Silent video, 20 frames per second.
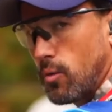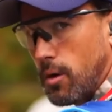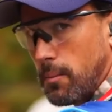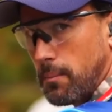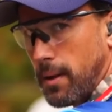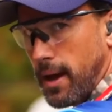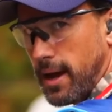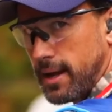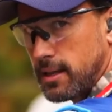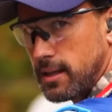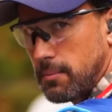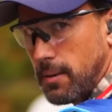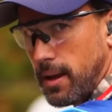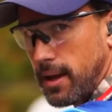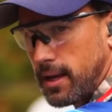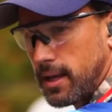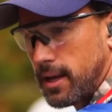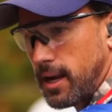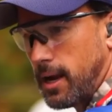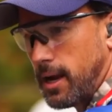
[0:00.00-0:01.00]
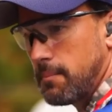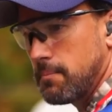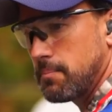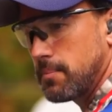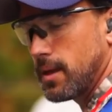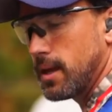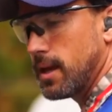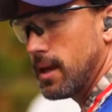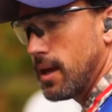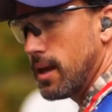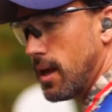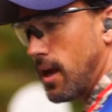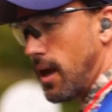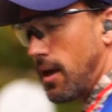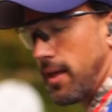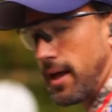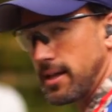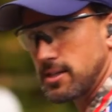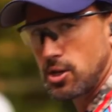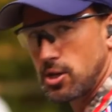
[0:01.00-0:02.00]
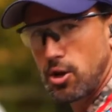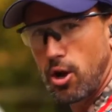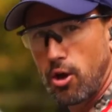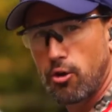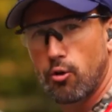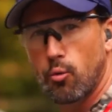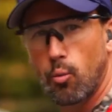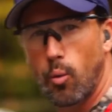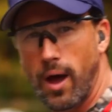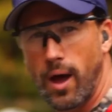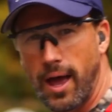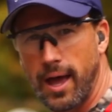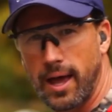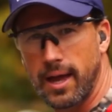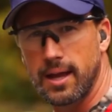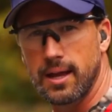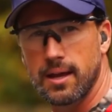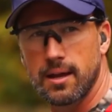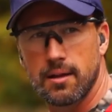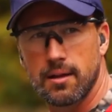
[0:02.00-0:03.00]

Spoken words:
went back to make it up. That's another way